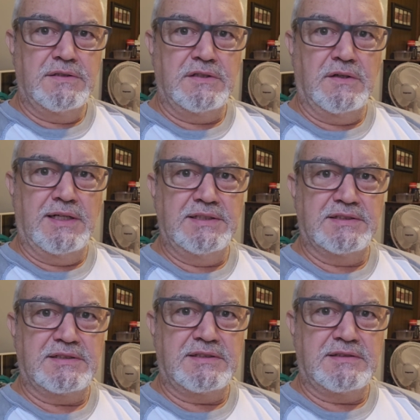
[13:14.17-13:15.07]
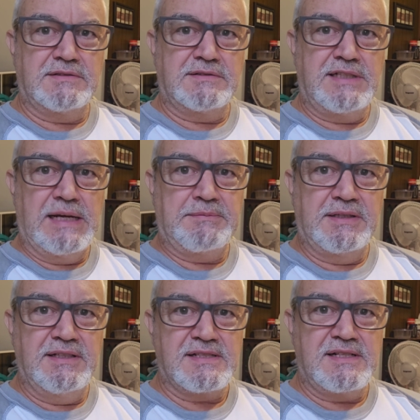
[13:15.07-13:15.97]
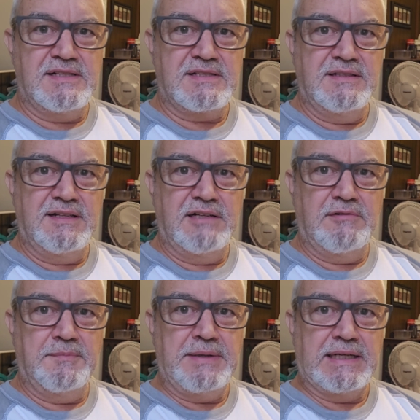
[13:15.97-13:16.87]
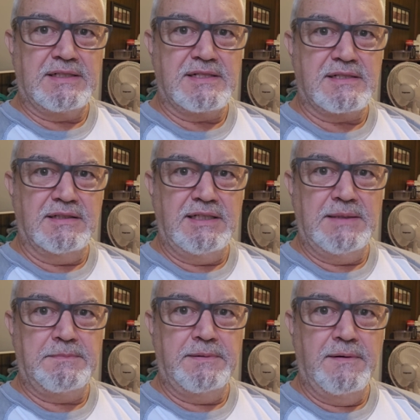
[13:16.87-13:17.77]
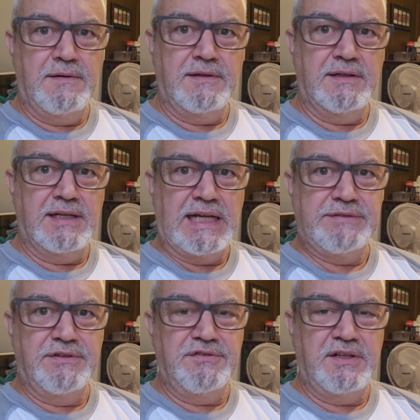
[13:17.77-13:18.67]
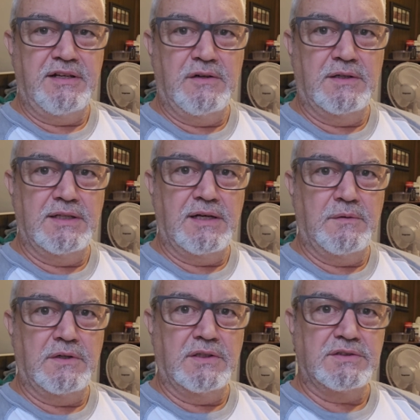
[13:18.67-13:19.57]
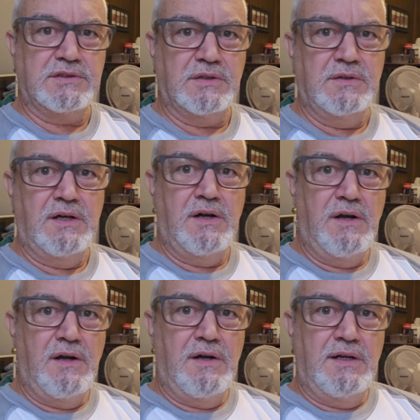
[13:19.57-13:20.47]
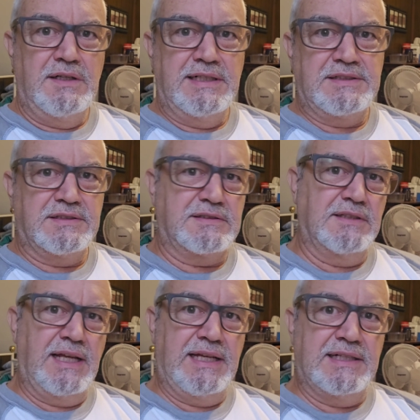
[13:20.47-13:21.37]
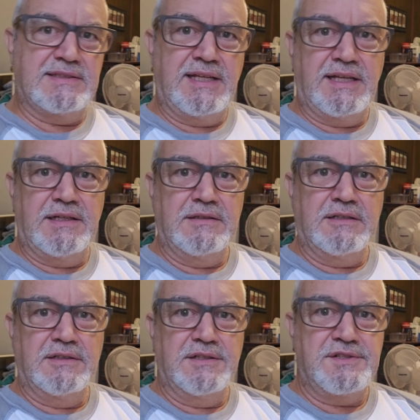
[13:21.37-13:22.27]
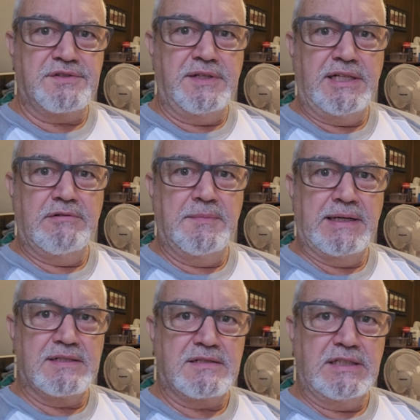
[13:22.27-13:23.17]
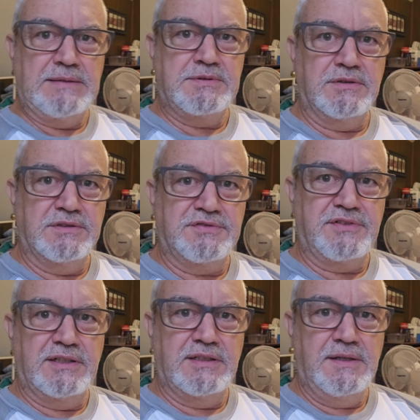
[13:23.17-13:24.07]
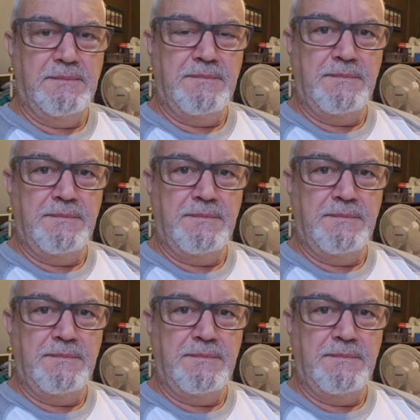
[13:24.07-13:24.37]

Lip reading: So I just kept a distance, and then it went back to sleep. I have a video on that one also. It just laid its head on the tree and went back to sleep, so it was friendly.